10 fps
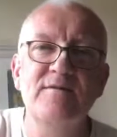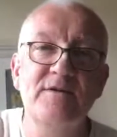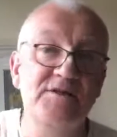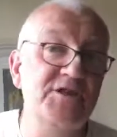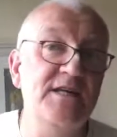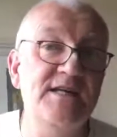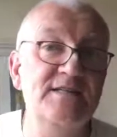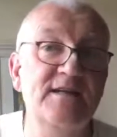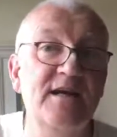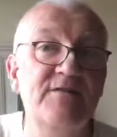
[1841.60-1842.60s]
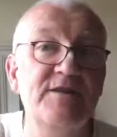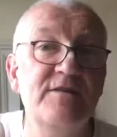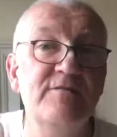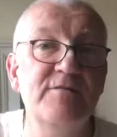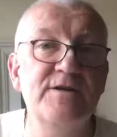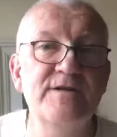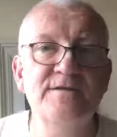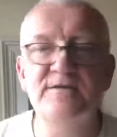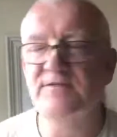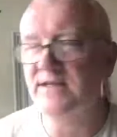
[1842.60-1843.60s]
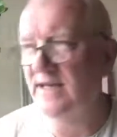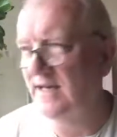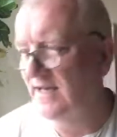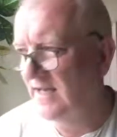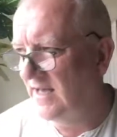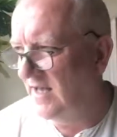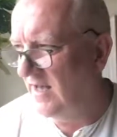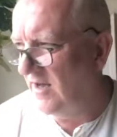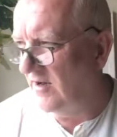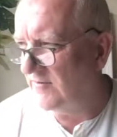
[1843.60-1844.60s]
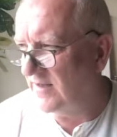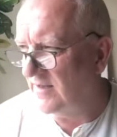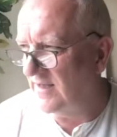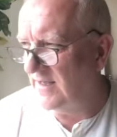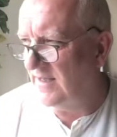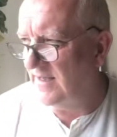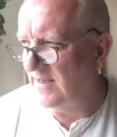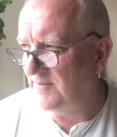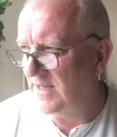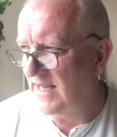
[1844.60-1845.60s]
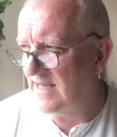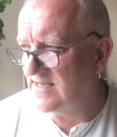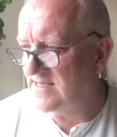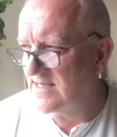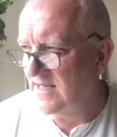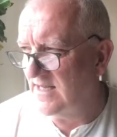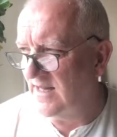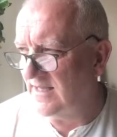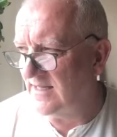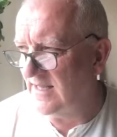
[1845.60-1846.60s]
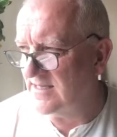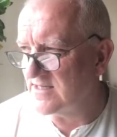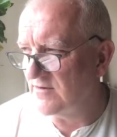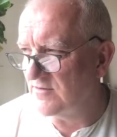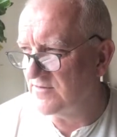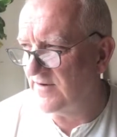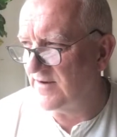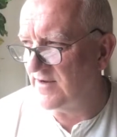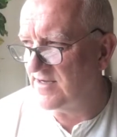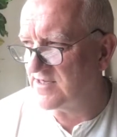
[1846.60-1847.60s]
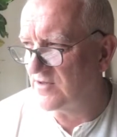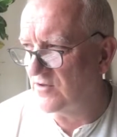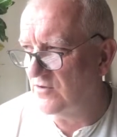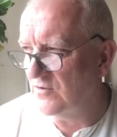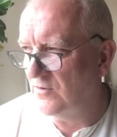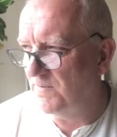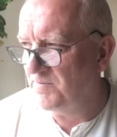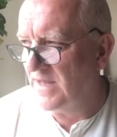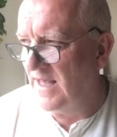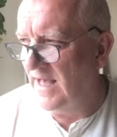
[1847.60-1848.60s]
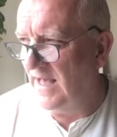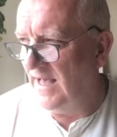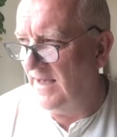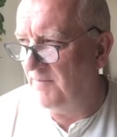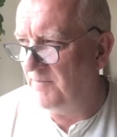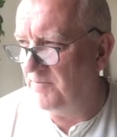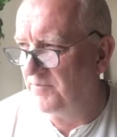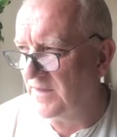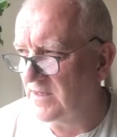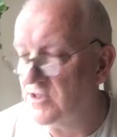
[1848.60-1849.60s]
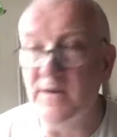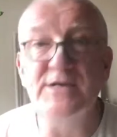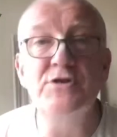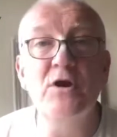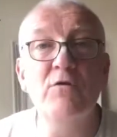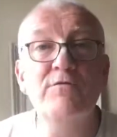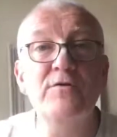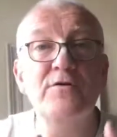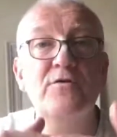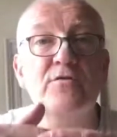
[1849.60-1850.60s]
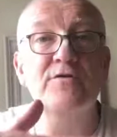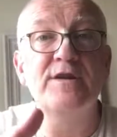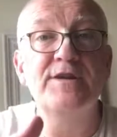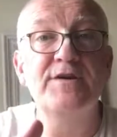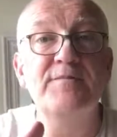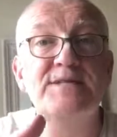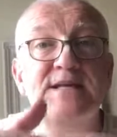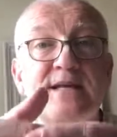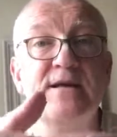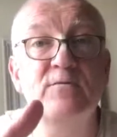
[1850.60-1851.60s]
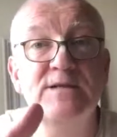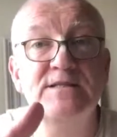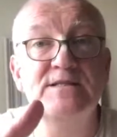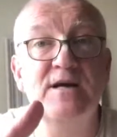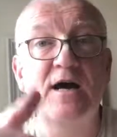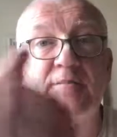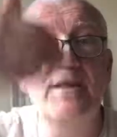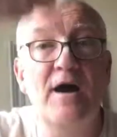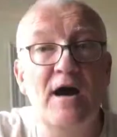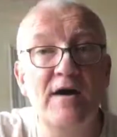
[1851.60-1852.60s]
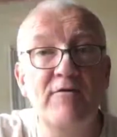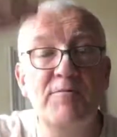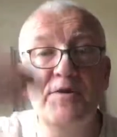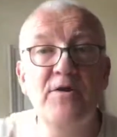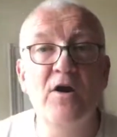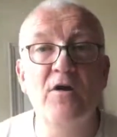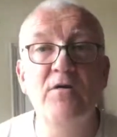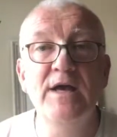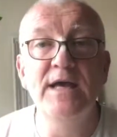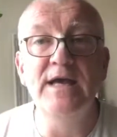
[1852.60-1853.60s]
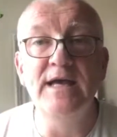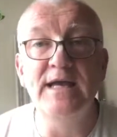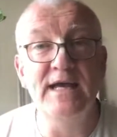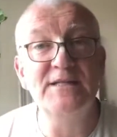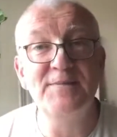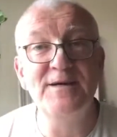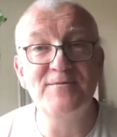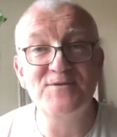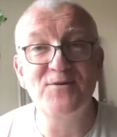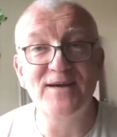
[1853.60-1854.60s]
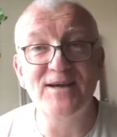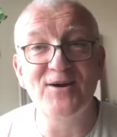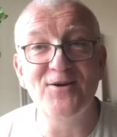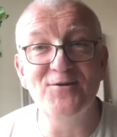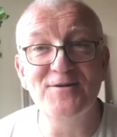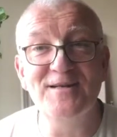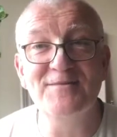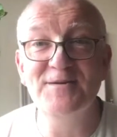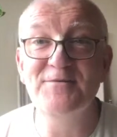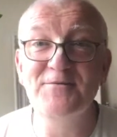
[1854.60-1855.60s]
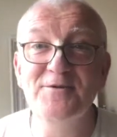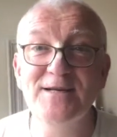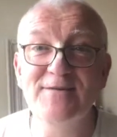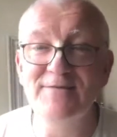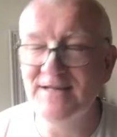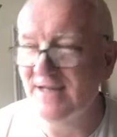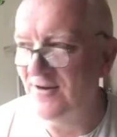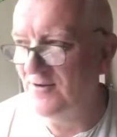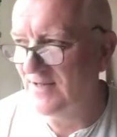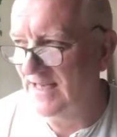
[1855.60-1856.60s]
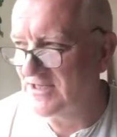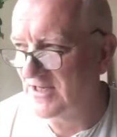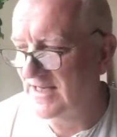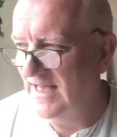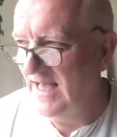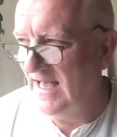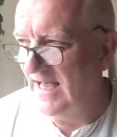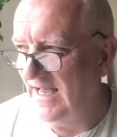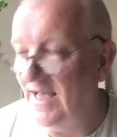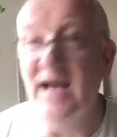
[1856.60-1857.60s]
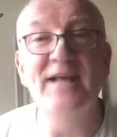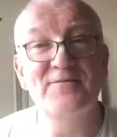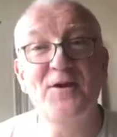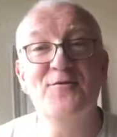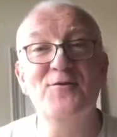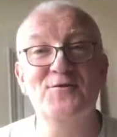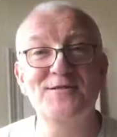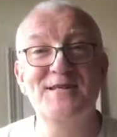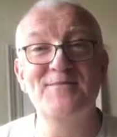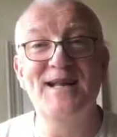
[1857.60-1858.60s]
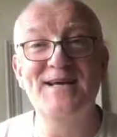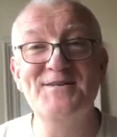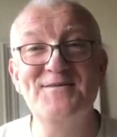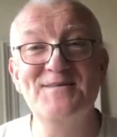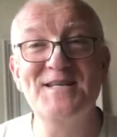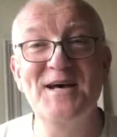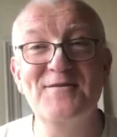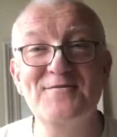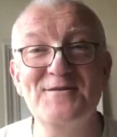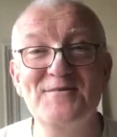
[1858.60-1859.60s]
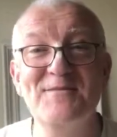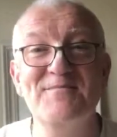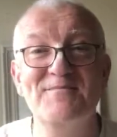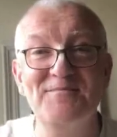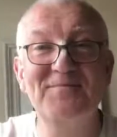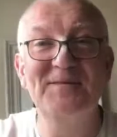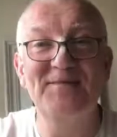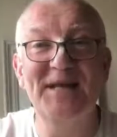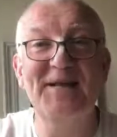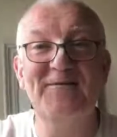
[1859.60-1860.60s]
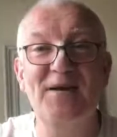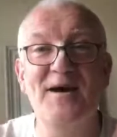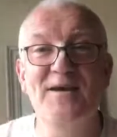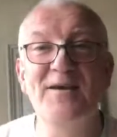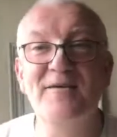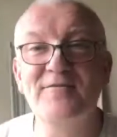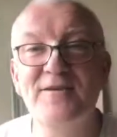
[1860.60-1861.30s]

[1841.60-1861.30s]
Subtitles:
Darjeeling is kind of in the foothills of the Himalayas, like that. So it was very nice and cool. So as you go further north in India, particularly at winter time, and the higher up you go, it actually becomes quite cold. It can be really cold, actually. And of course the Himalayas themselves, that when people get up high enough,